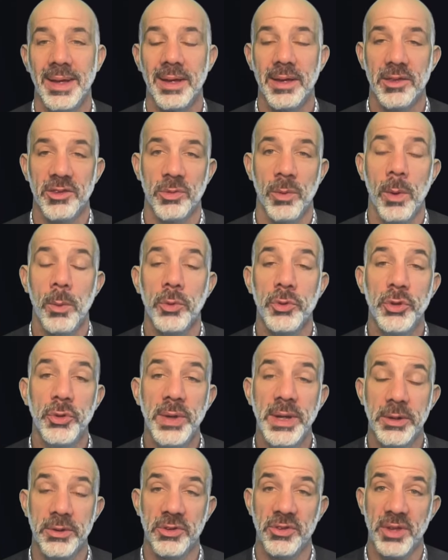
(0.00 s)
So what we'll do
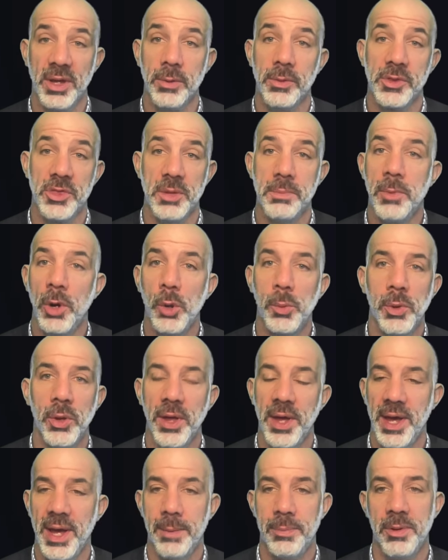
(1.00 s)
here is start with the
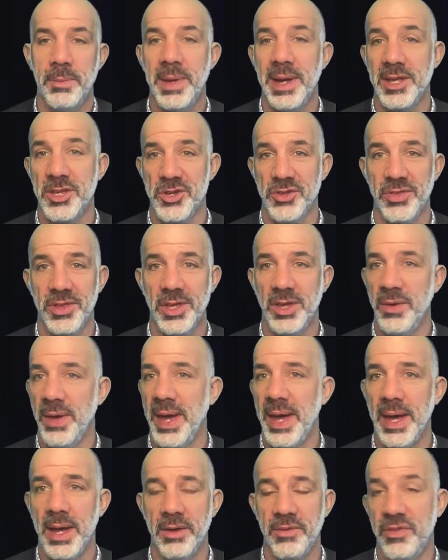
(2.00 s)
mobile app. Imagine that you
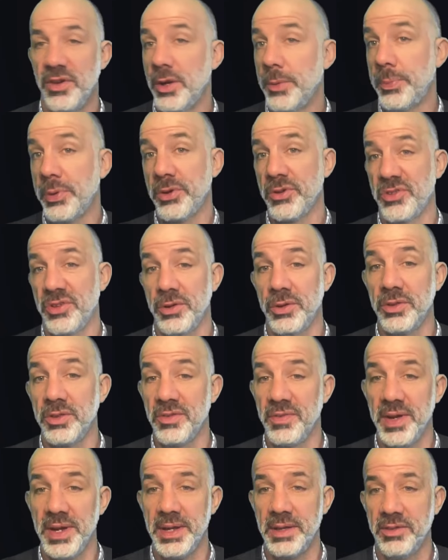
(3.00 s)
have a personal
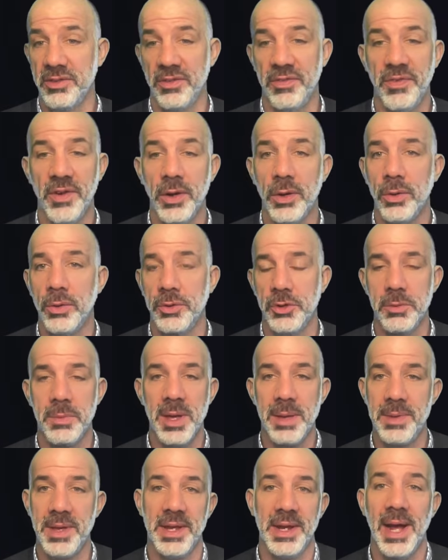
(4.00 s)
device, a phone, or
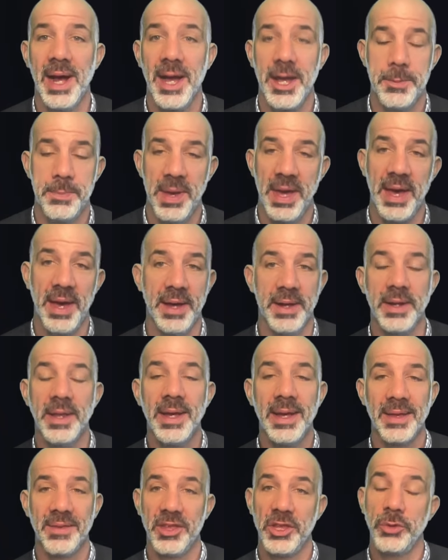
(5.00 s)
maybe an iPad
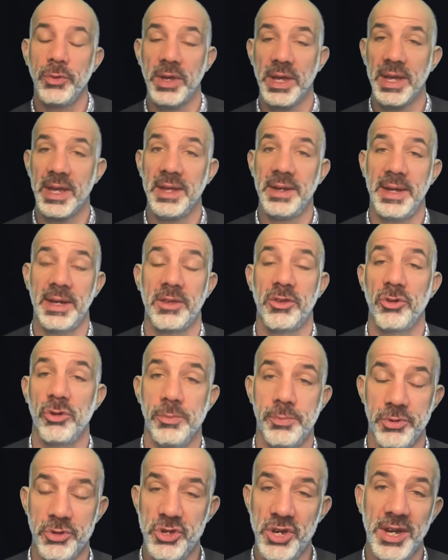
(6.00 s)
that you can connect to a
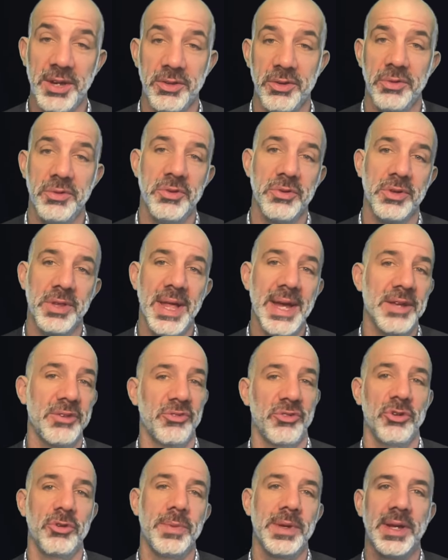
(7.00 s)
projector in your
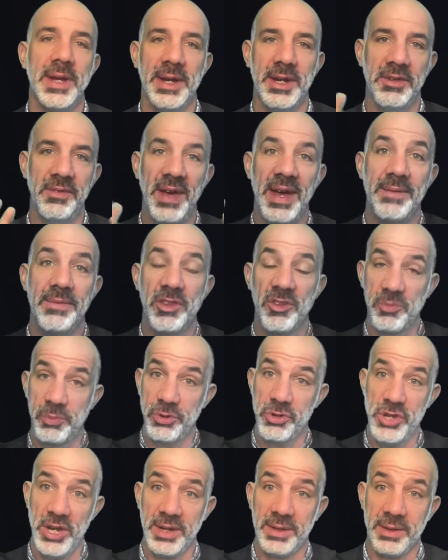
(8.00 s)
classroom and kind of have this
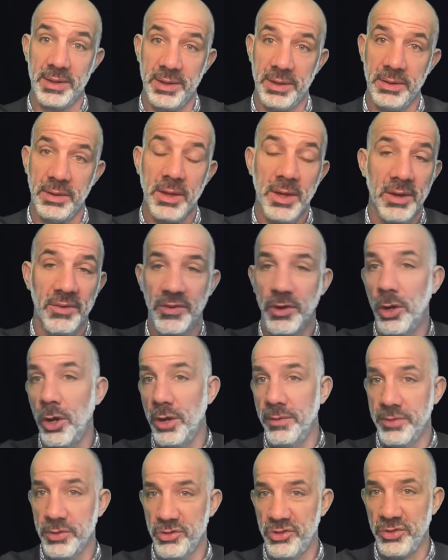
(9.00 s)
projected in for all
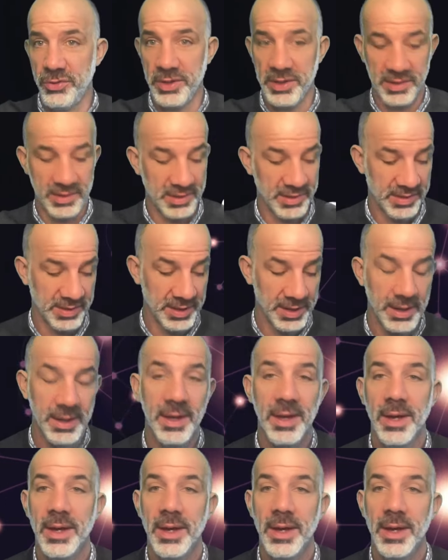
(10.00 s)
of your students to see.